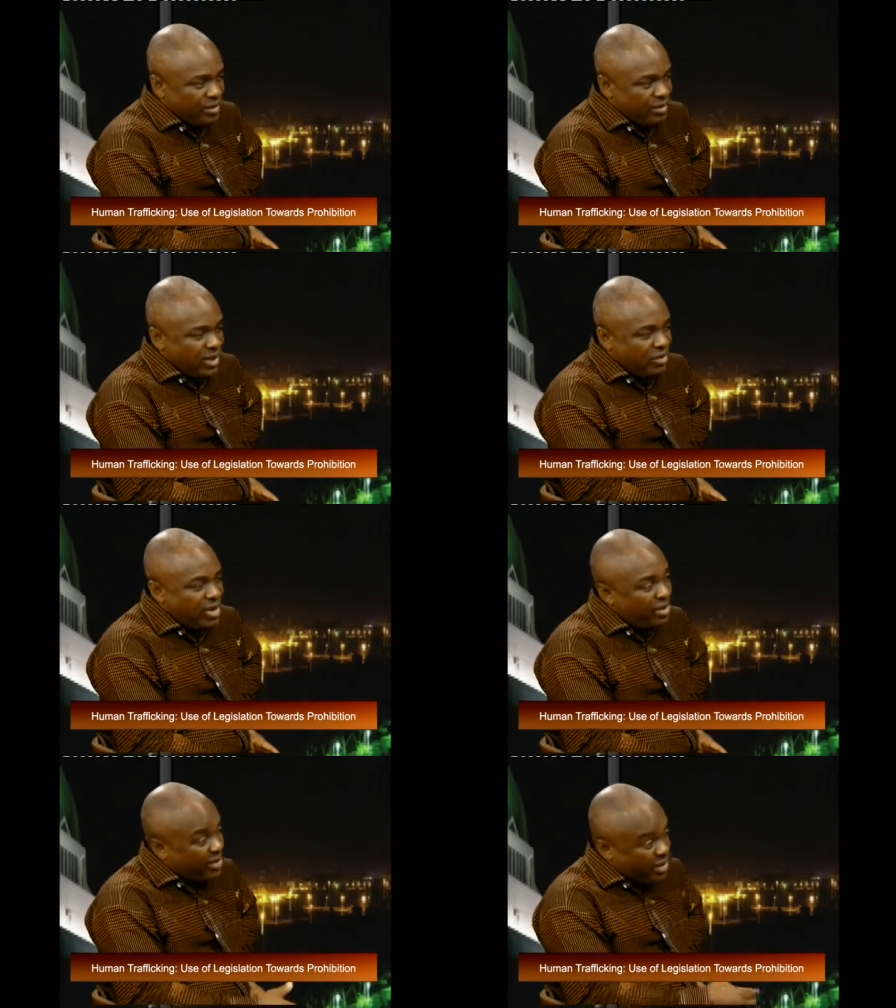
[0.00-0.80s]
the
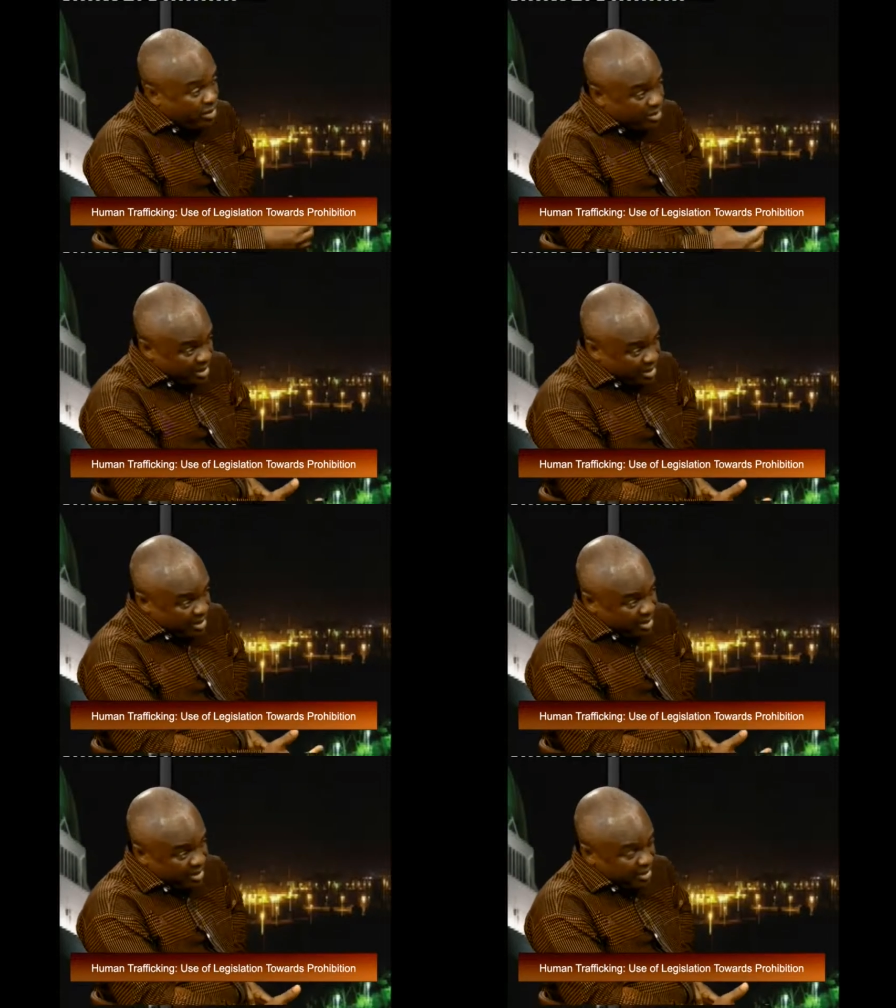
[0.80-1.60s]
relevant
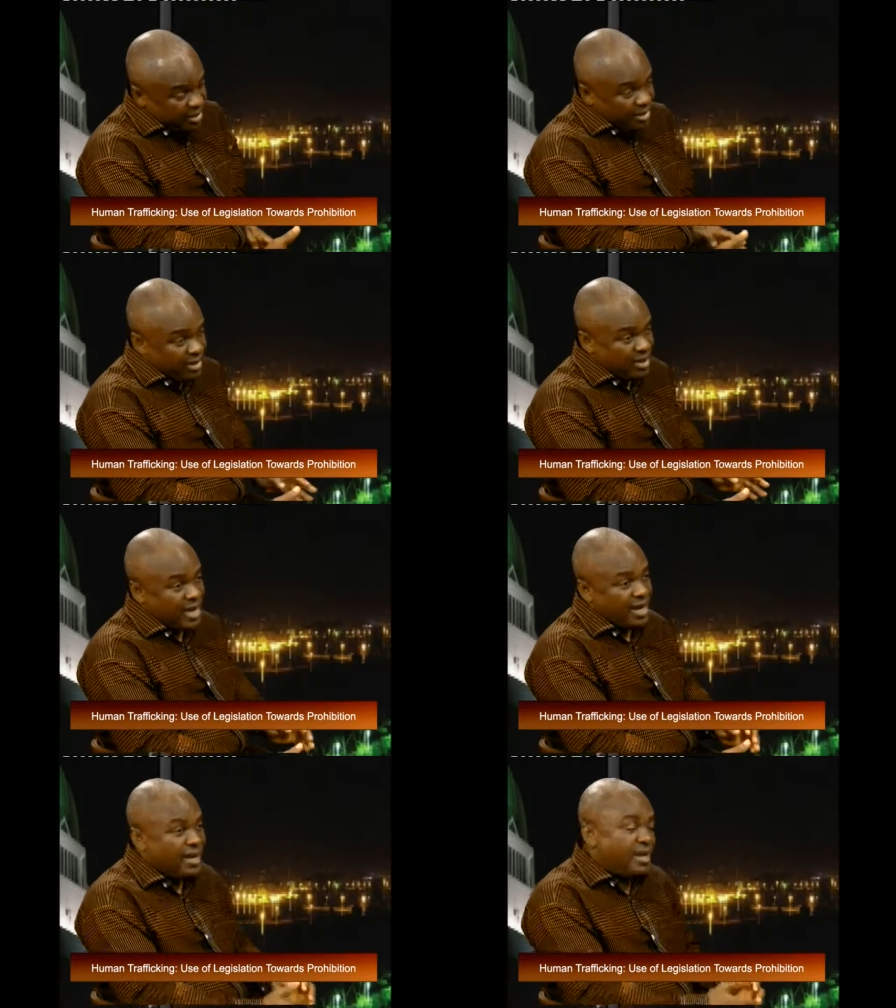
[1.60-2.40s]
committee,
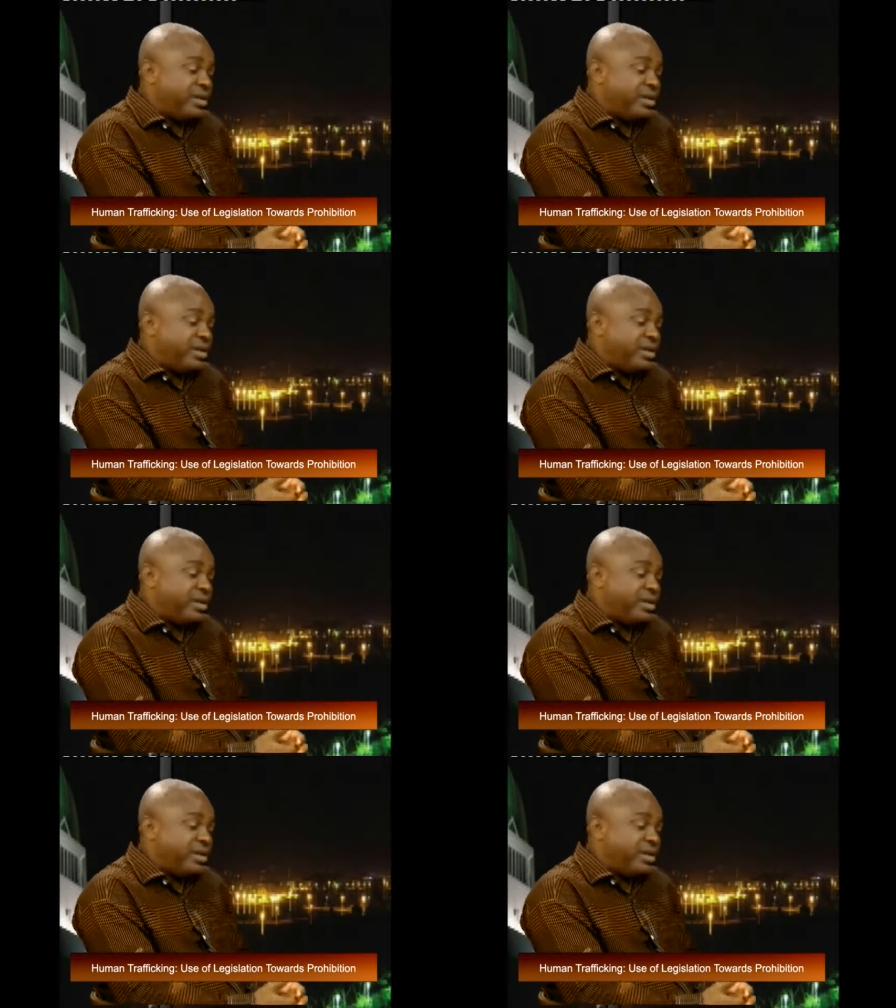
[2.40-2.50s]
and uh,